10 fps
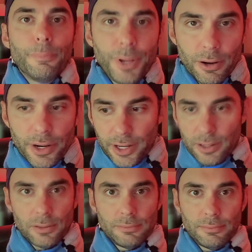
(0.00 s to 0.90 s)
Period.
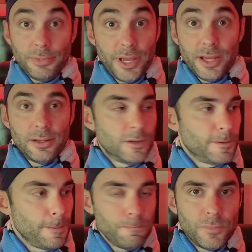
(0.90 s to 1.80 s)
Okay?
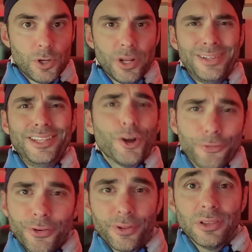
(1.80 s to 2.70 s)
You're like
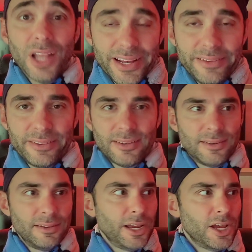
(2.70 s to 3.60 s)
Deerfield light.
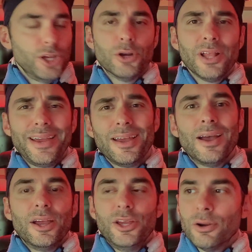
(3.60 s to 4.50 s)
Okay? You're like
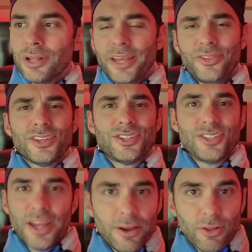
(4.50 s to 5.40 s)
the
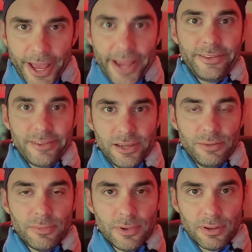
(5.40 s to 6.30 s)
single A
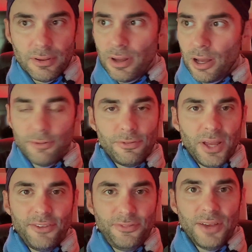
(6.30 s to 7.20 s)
team of
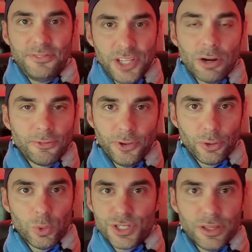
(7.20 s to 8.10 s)
if Deerfield
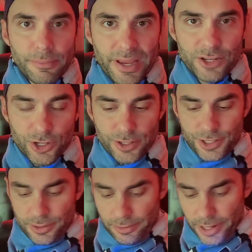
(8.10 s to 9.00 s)
was in the
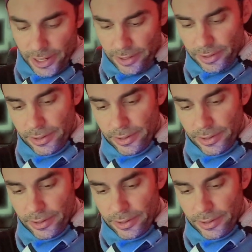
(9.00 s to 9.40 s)
majors. Okay?